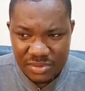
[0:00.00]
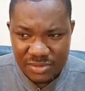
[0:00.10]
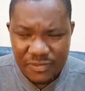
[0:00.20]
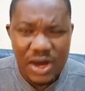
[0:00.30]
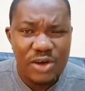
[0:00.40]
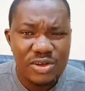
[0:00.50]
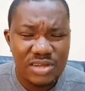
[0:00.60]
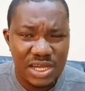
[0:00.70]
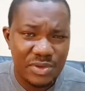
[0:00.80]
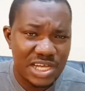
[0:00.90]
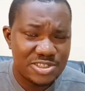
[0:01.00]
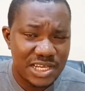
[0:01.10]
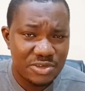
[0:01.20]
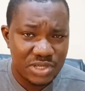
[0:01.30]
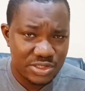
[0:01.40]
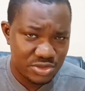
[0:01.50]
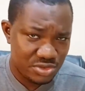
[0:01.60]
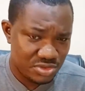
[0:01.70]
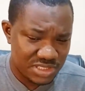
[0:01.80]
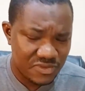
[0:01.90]
for how long are we actually going to
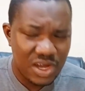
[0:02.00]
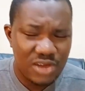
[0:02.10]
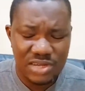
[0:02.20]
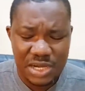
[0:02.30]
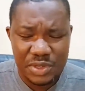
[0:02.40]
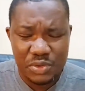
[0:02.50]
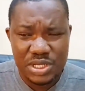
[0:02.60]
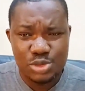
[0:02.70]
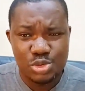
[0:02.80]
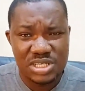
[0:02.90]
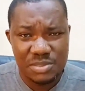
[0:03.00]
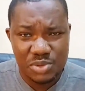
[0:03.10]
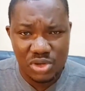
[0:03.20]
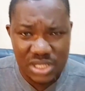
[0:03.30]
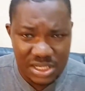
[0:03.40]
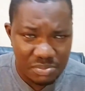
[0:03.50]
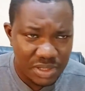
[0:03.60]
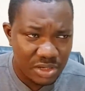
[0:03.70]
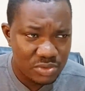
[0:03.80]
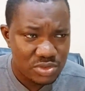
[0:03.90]
do this? For how long are we going to keep talking
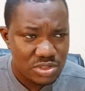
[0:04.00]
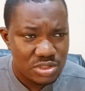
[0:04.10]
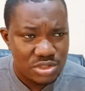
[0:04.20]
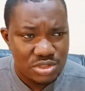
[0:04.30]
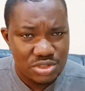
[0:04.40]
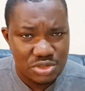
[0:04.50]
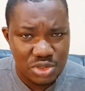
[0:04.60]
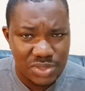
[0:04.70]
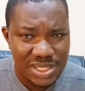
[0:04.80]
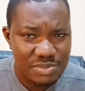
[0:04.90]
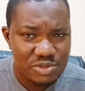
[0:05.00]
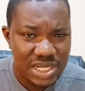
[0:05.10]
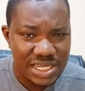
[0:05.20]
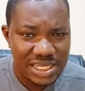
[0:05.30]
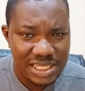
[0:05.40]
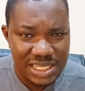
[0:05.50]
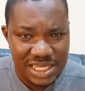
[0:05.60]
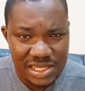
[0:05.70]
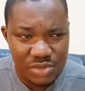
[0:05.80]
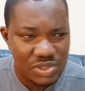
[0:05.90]
about, we keep trying
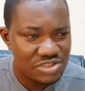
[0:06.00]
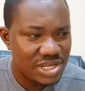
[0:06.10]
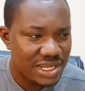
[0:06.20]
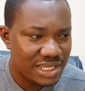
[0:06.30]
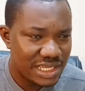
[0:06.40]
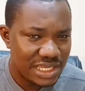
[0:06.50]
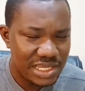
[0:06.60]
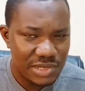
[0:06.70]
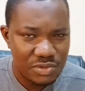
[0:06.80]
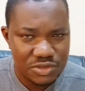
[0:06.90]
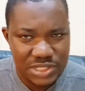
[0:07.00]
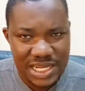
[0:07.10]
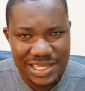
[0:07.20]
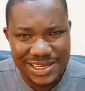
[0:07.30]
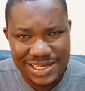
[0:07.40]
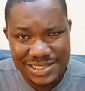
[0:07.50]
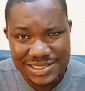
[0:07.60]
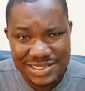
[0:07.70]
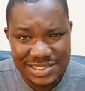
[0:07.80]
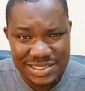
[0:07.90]
again, we try again next
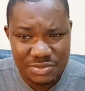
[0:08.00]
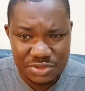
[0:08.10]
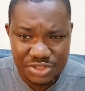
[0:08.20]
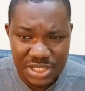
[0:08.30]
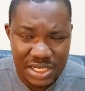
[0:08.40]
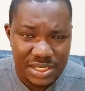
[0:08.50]
season, we try.